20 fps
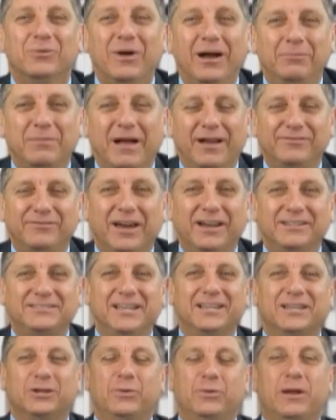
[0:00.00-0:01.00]
Well, I've got to
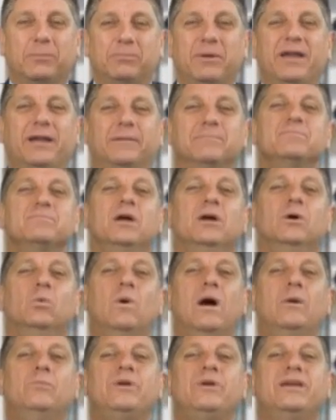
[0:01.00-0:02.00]
take a quick break.
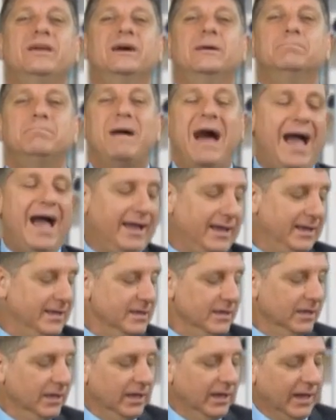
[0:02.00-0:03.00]
When we come back,
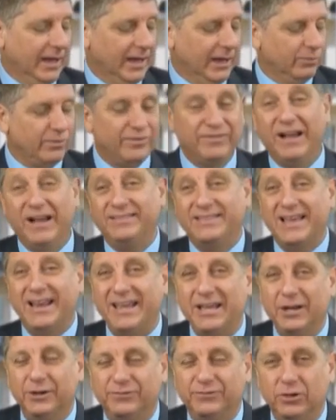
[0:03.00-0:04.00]
we've got
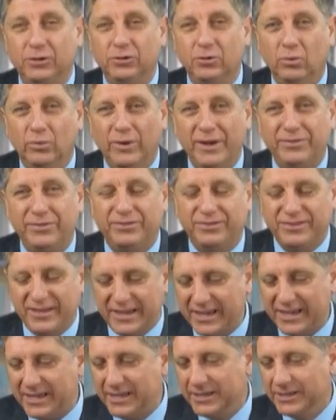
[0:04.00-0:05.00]
that interview with
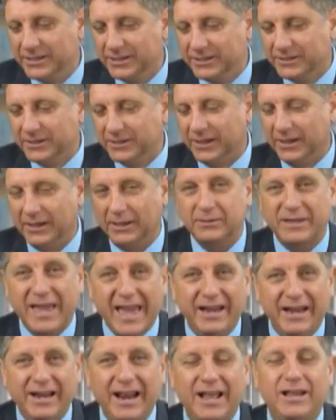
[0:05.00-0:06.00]
the
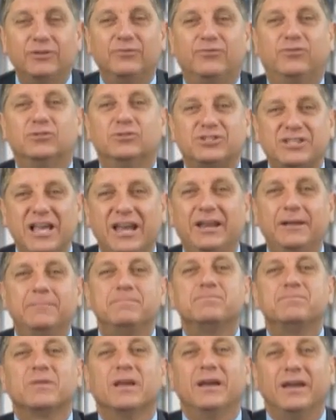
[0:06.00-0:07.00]
candidate for
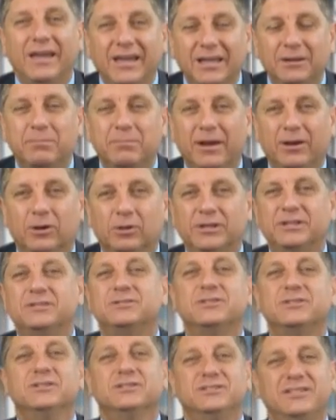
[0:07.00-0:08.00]
Senate in
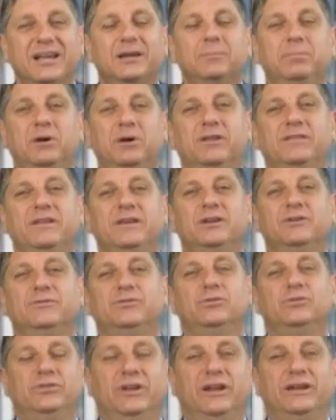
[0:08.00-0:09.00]
Maryland, second part of the
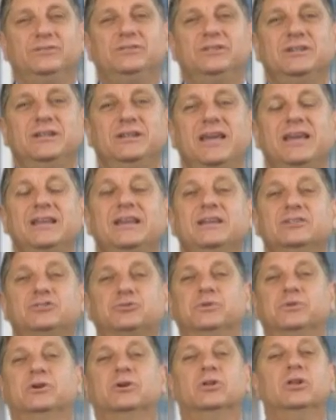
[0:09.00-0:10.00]
interview that I did in
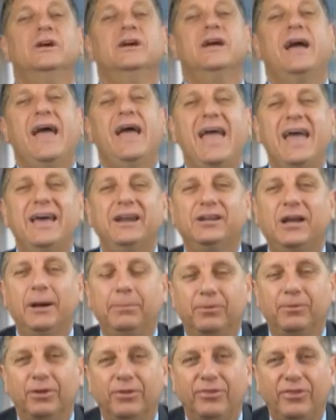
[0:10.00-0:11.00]
Israel, and a
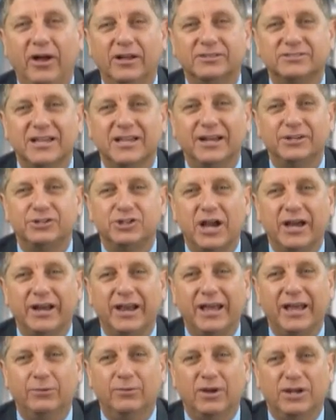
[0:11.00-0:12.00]
couple of thoughts on
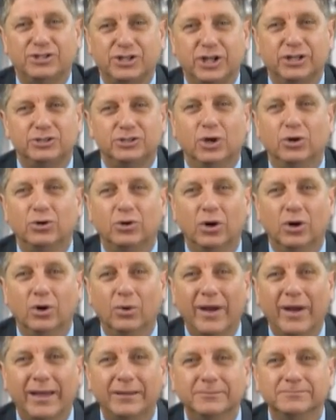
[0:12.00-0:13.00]
China and Russia. Don't go
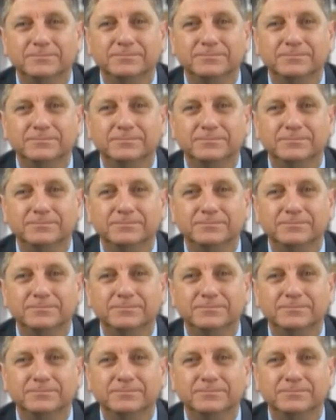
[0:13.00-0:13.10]
away.